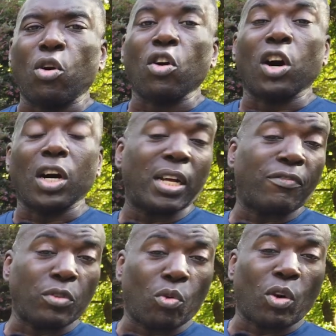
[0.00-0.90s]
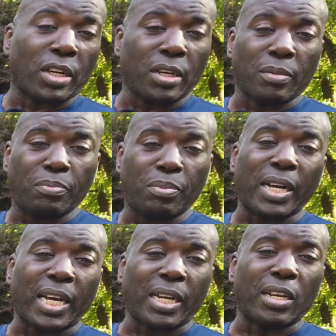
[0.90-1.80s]
Or if you want to
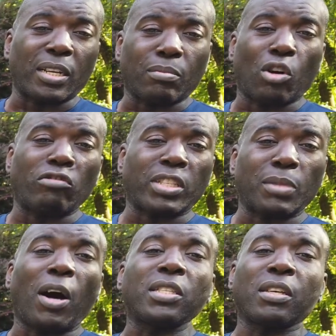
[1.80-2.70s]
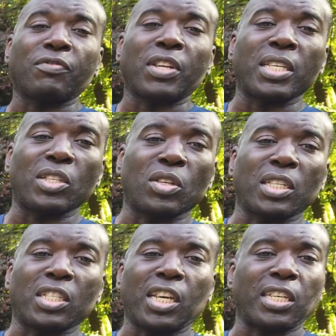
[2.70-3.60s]
get a little more responsiveness, you
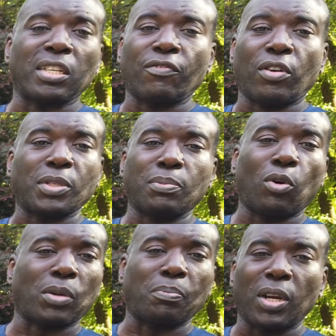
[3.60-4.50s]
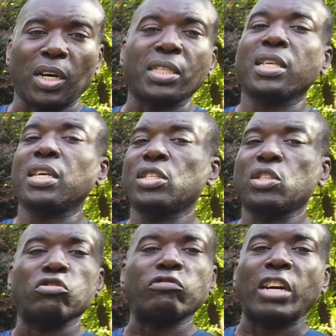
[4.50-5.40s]
can change it from Sport Plus
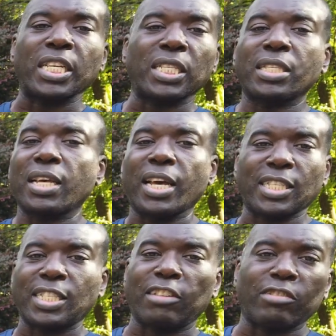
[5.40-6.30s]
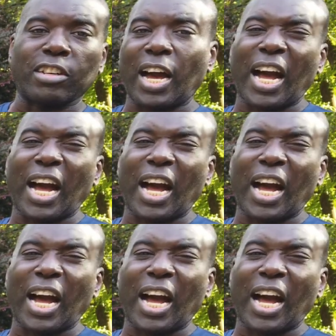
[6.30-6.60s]
to Race, etc.